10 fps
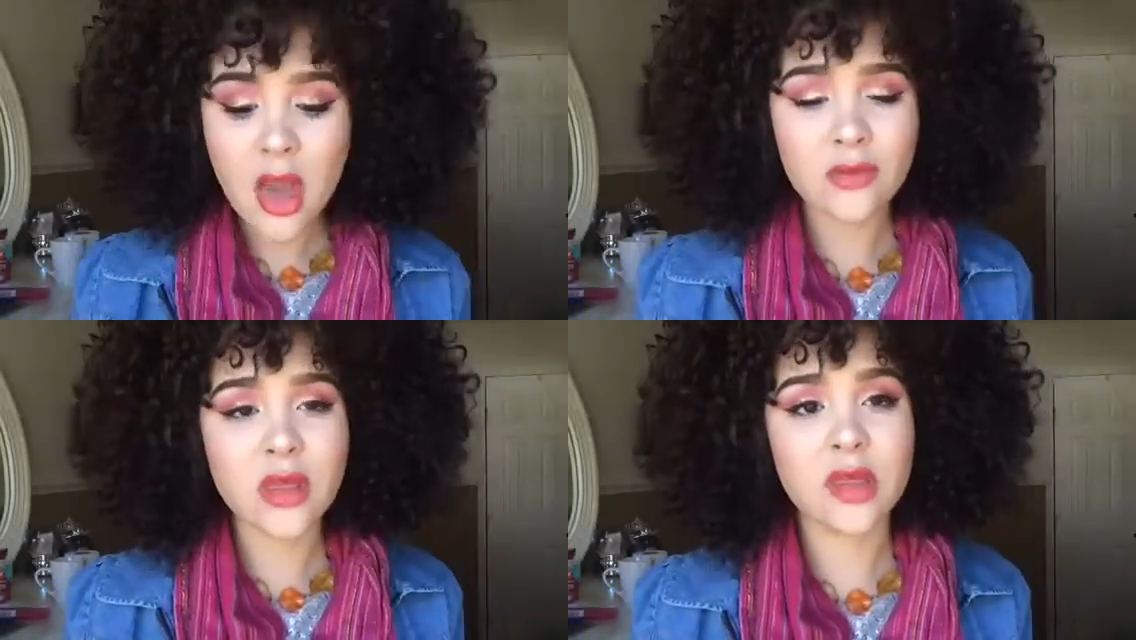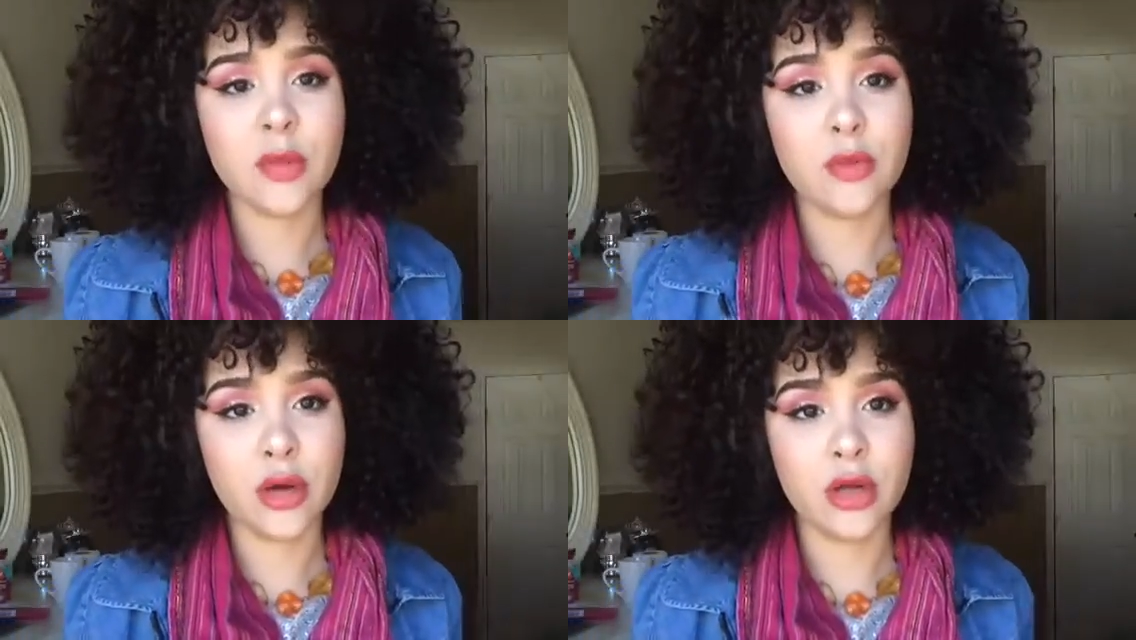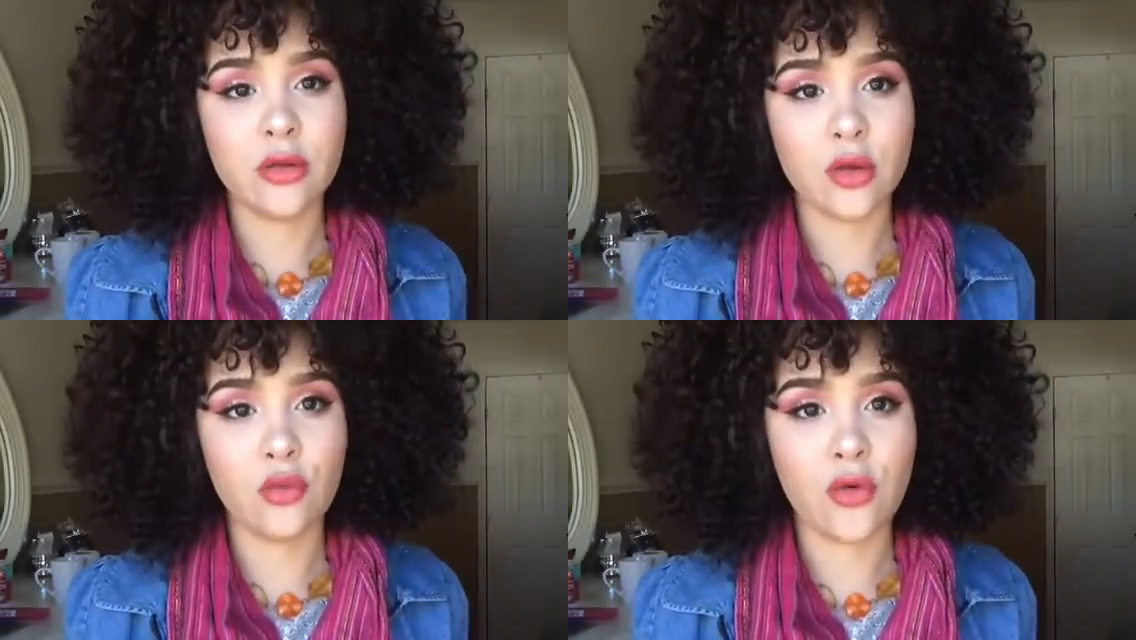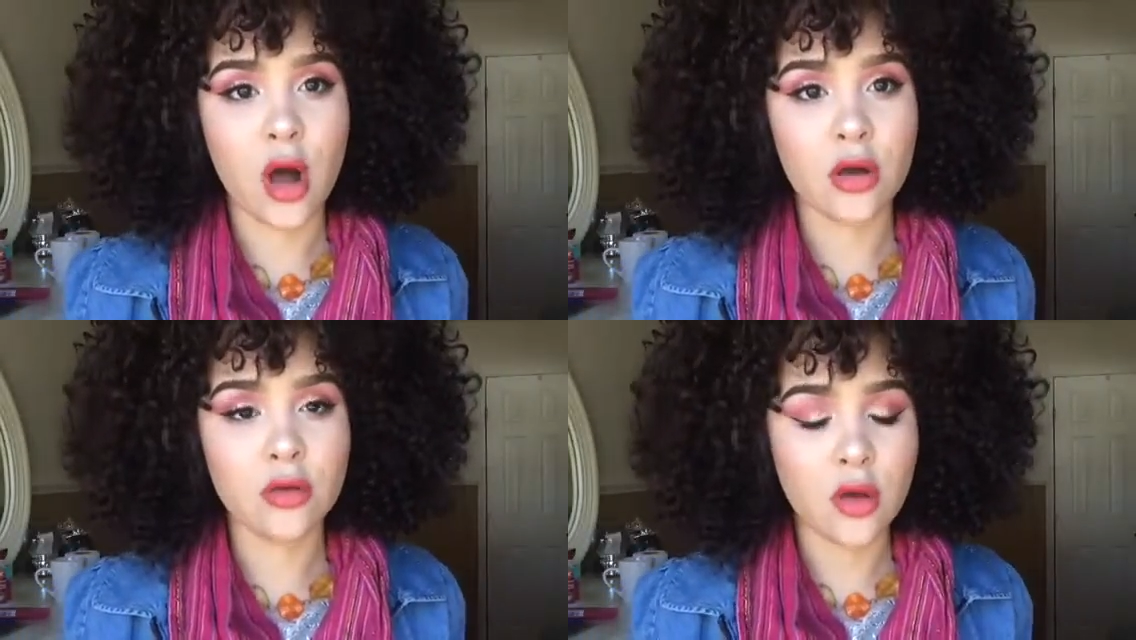Everything's been pretty good so
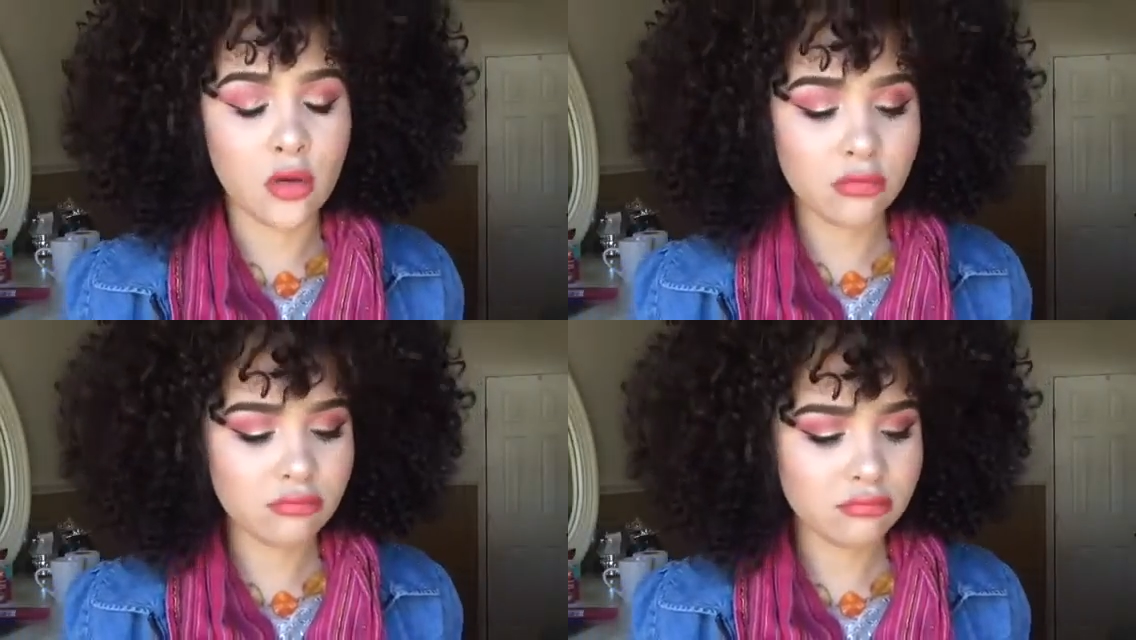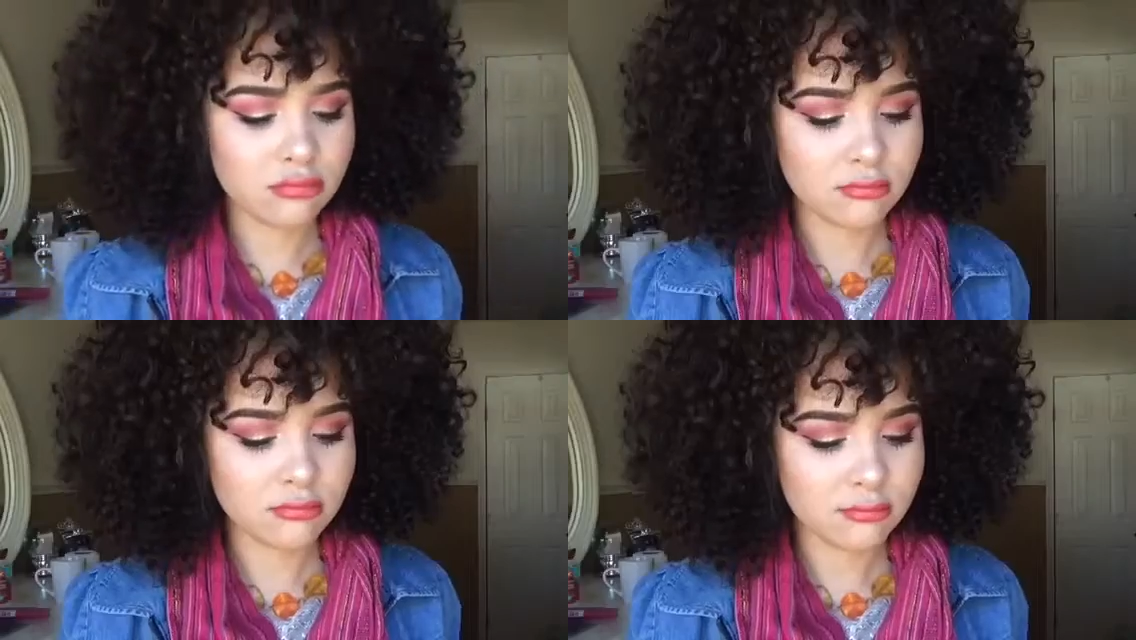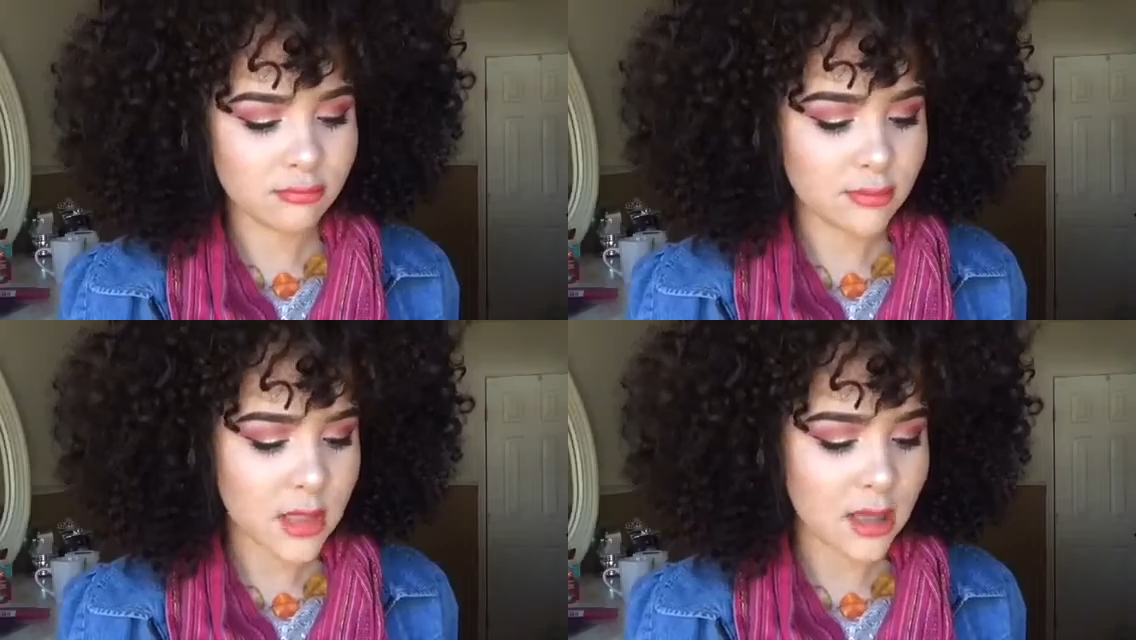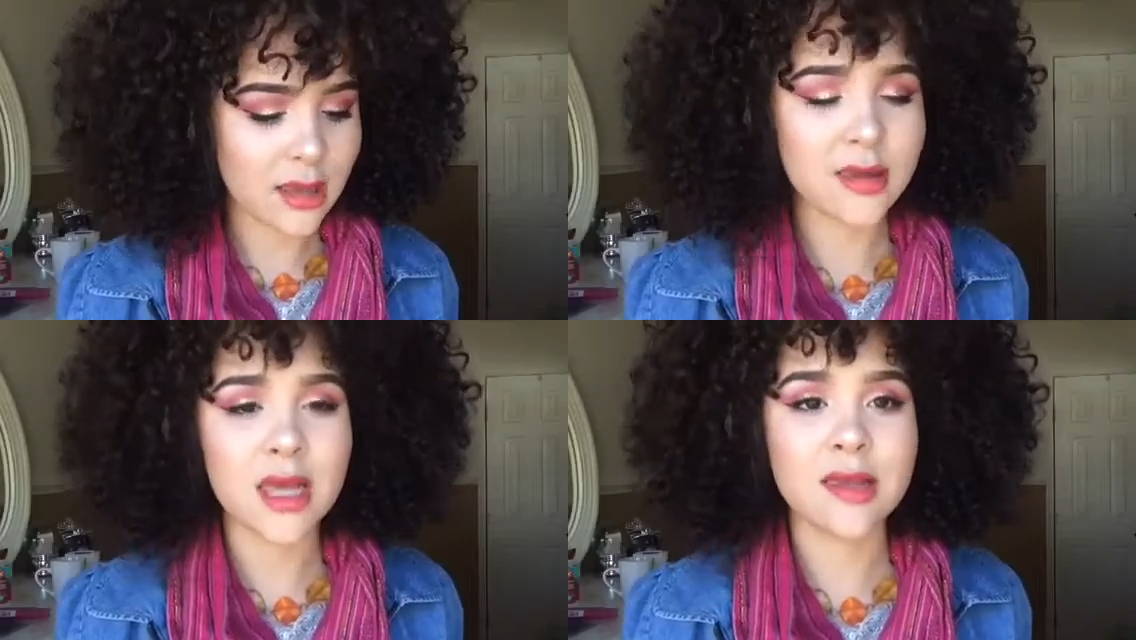far, so
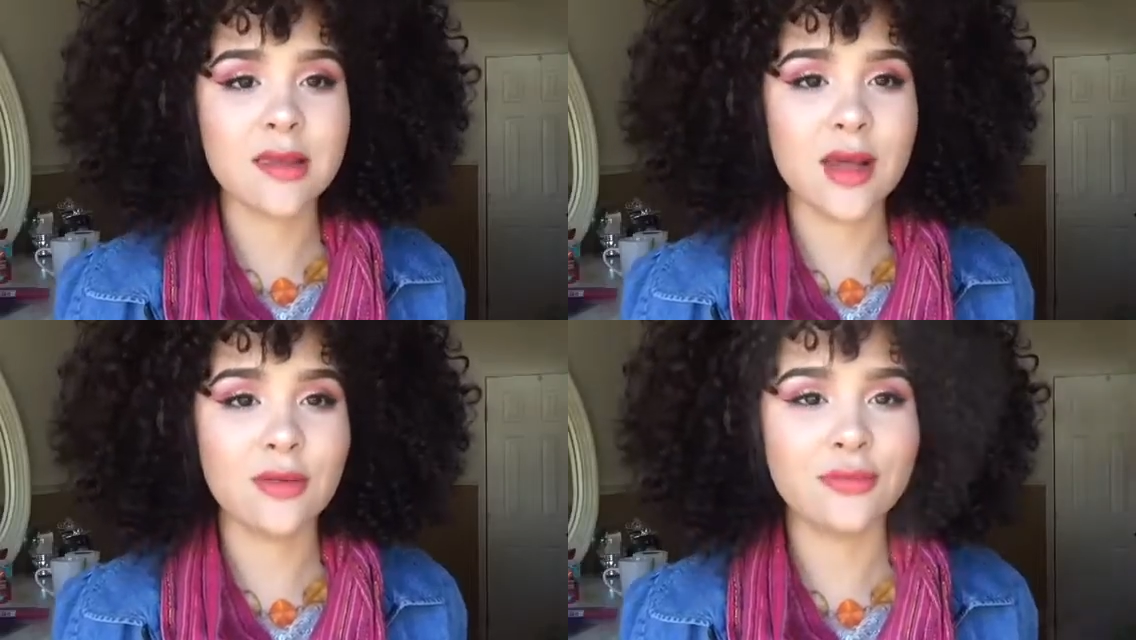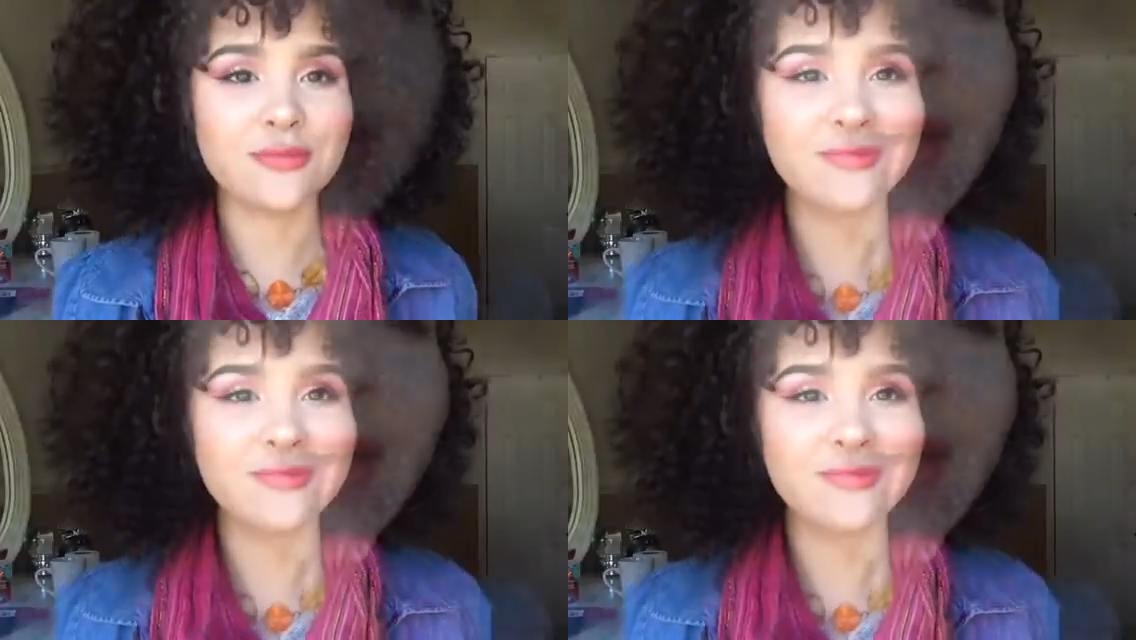let's test this out.